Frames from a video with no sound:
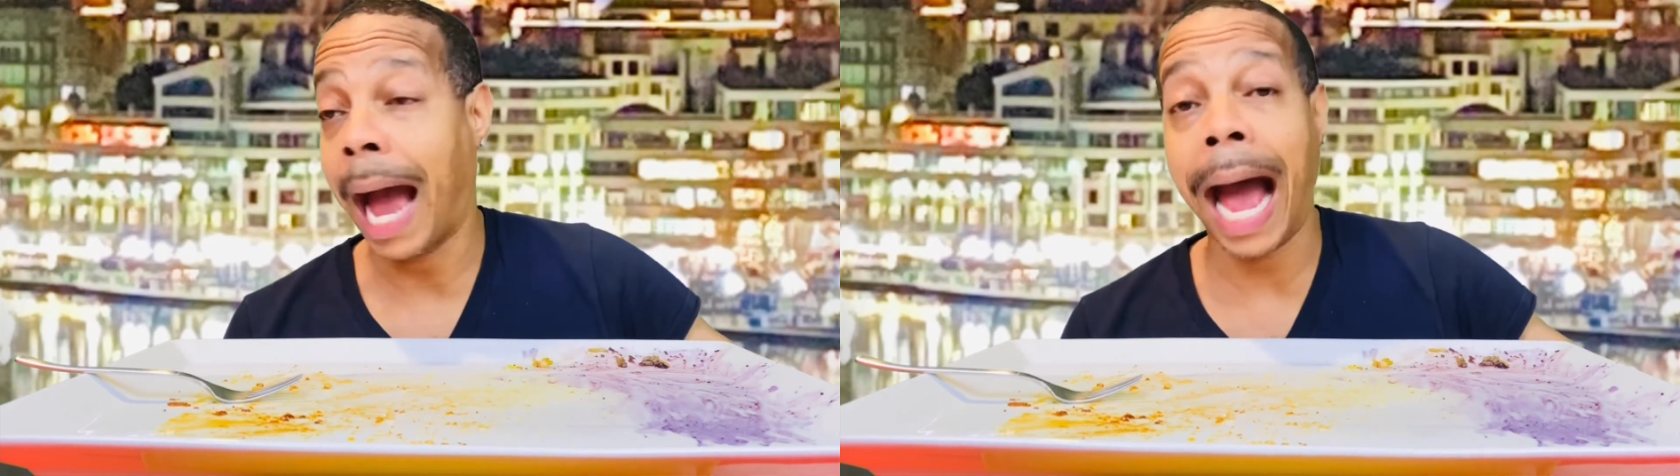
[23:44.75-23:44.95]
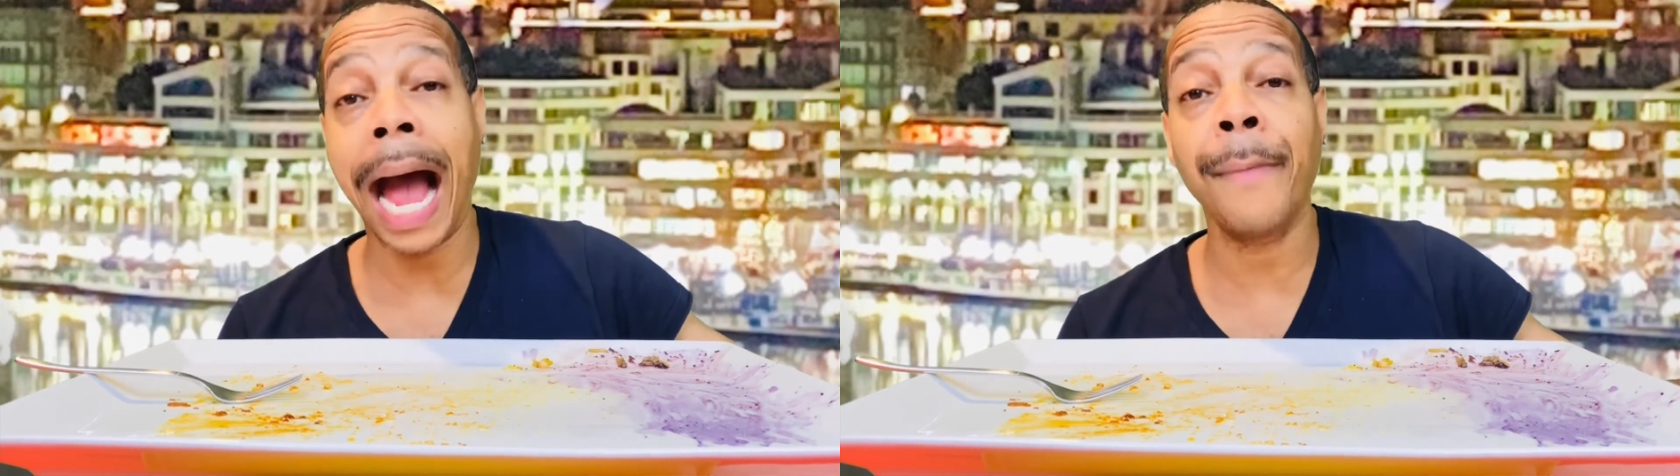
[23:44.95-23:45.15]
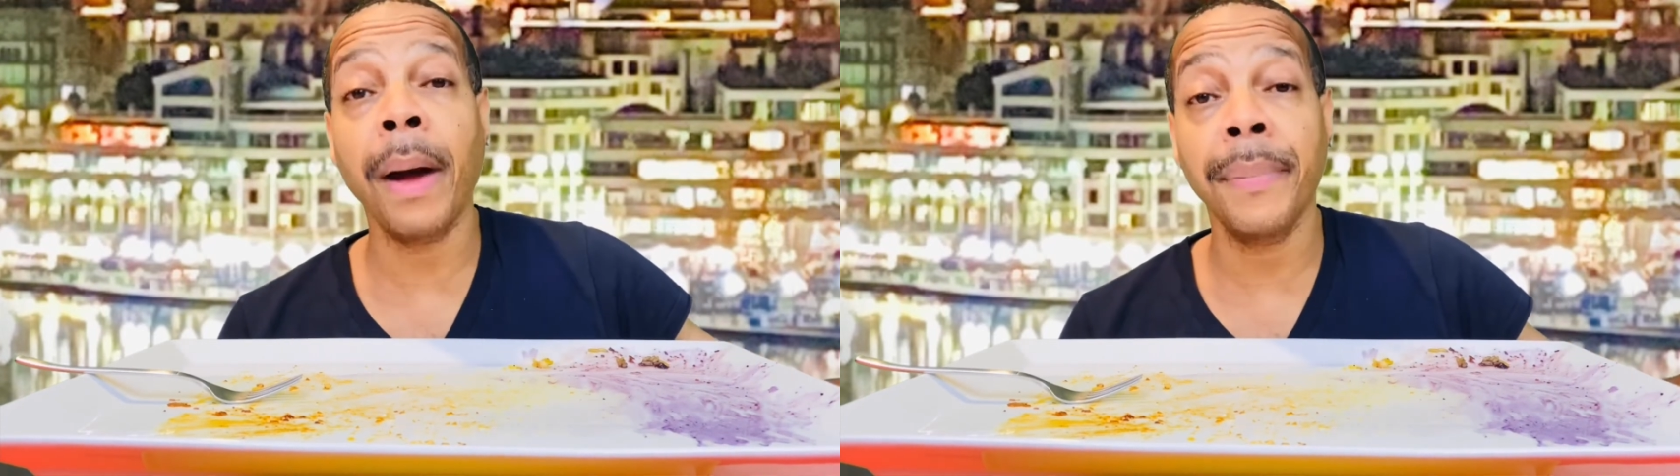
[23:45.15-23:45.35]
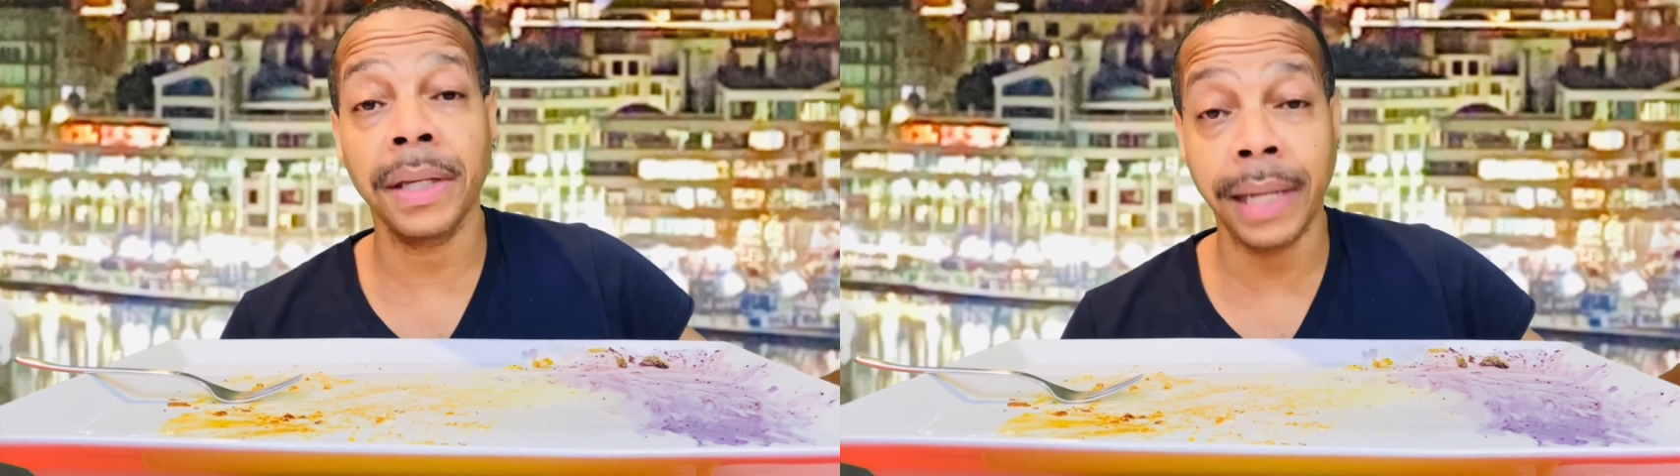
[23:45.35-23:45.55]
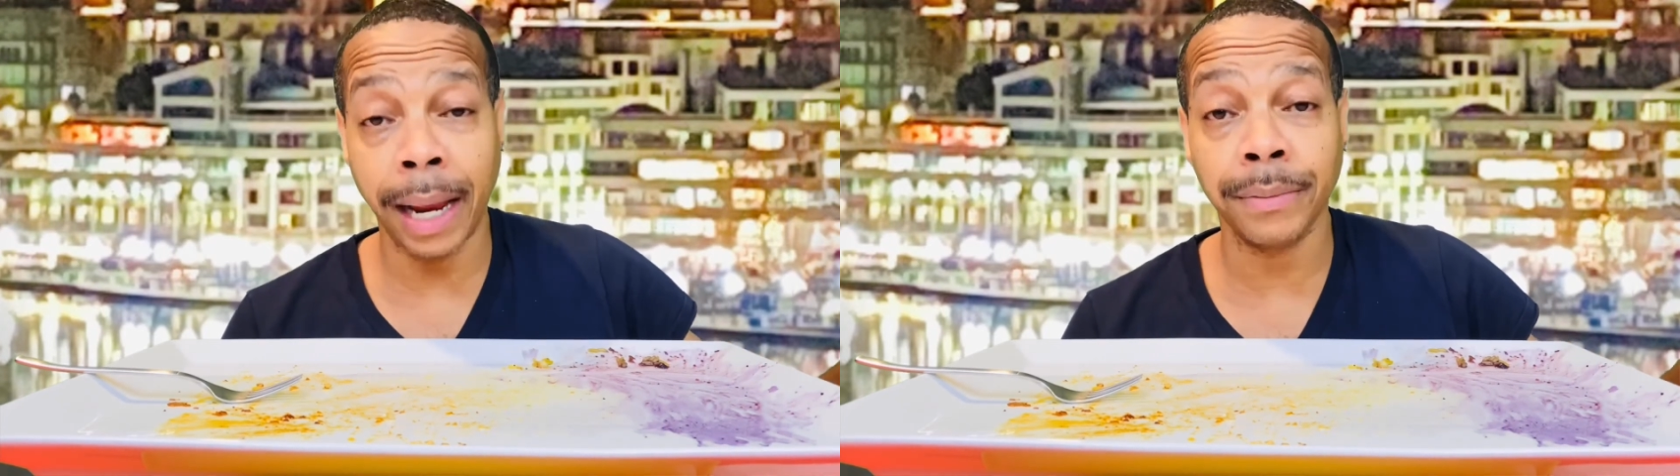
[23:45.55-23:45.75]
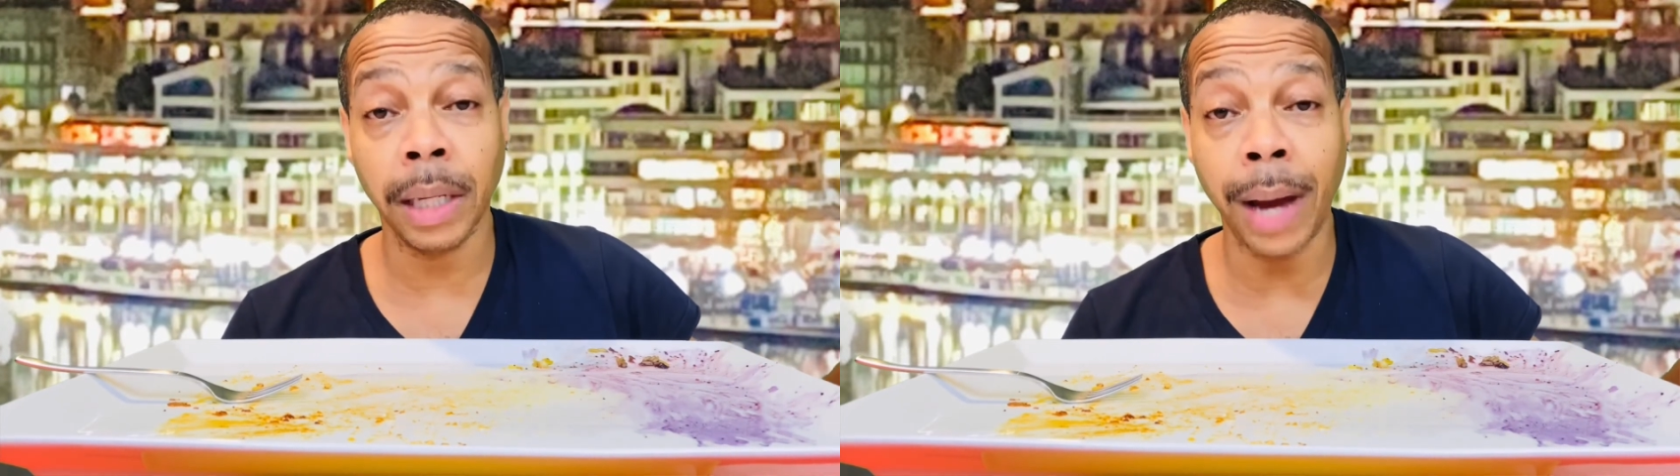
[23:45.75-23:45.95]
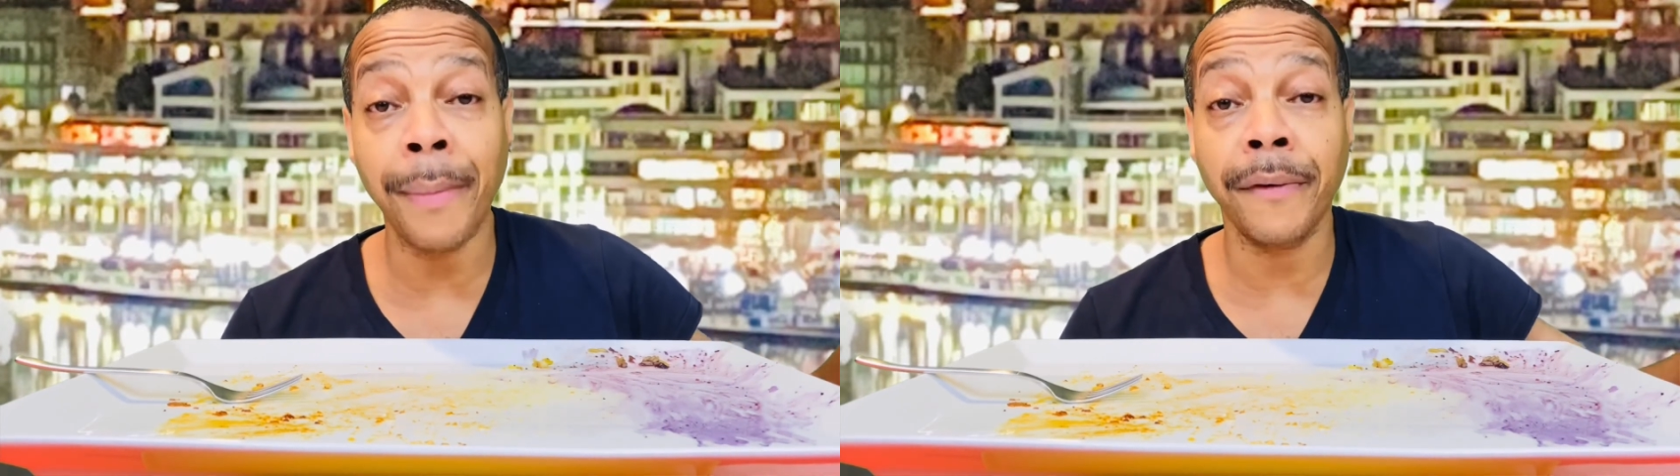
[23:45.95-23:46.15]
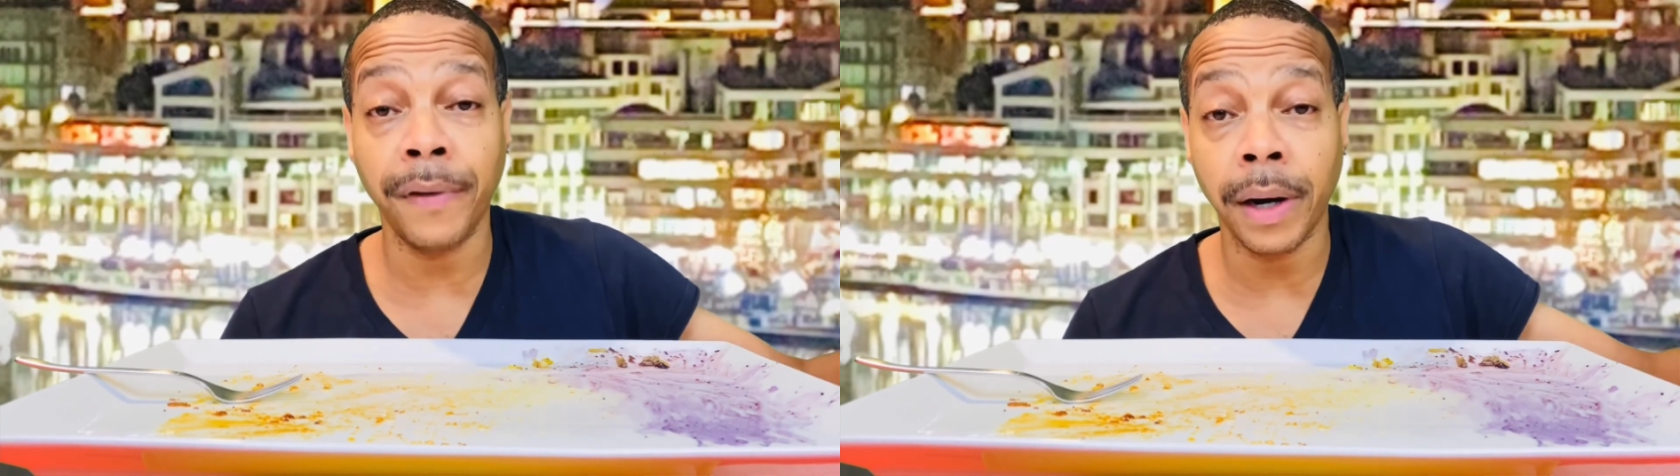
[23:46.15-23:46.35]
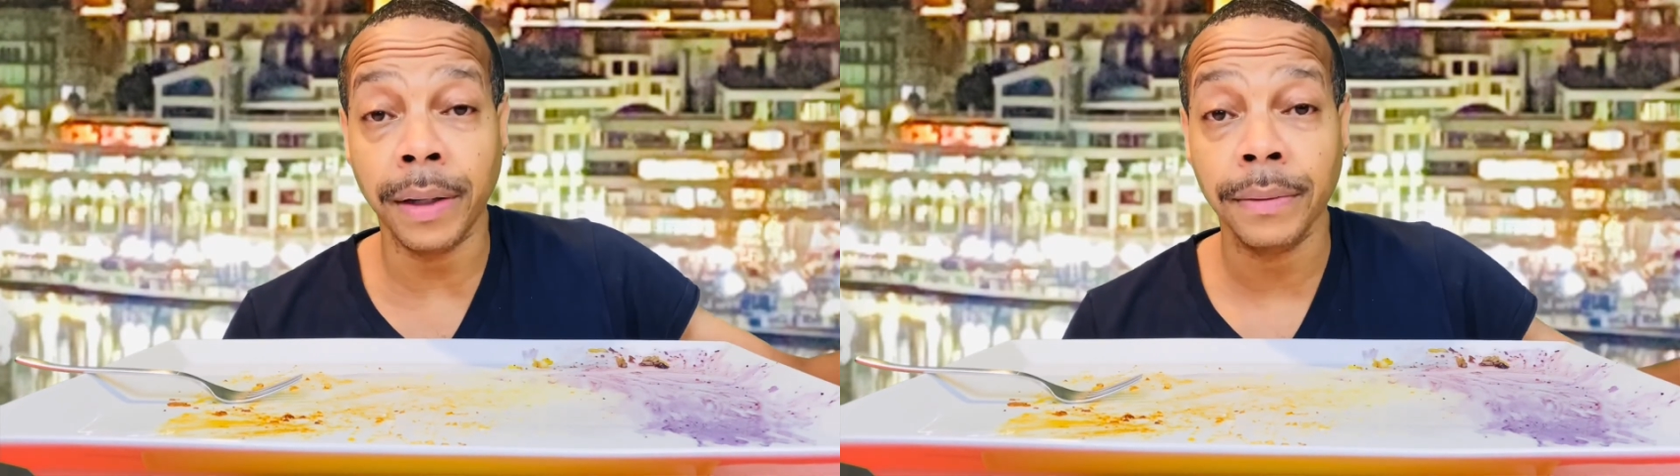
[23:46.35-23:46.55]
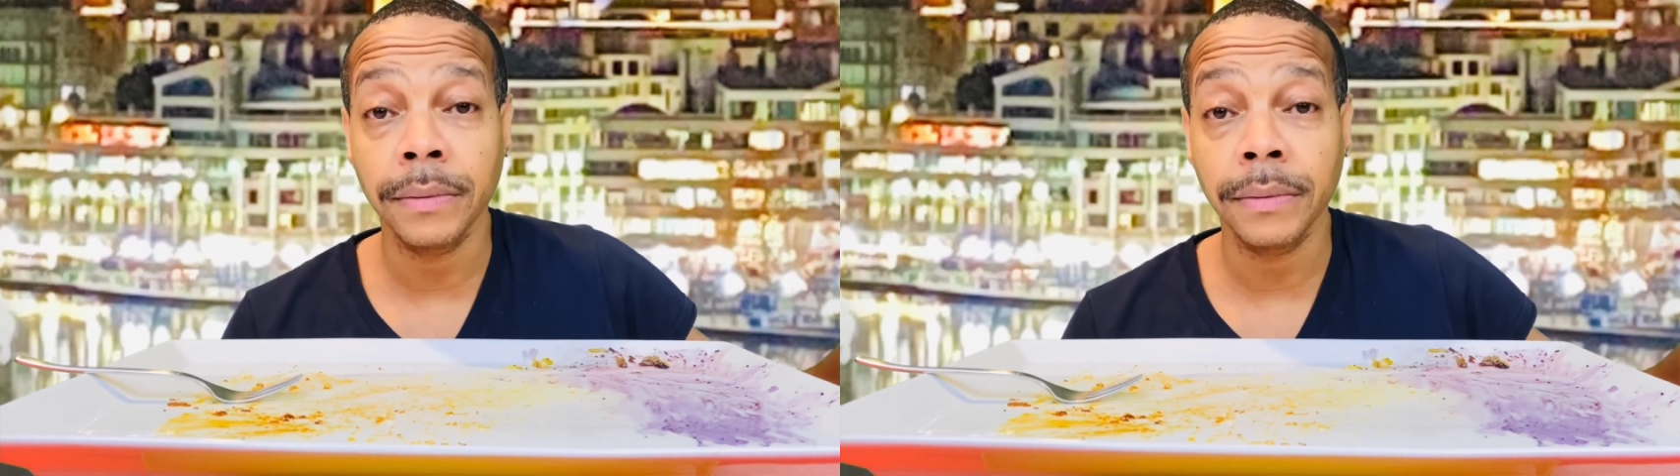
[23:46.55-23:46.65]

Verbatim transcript: I might be the damn table. I'm a fart.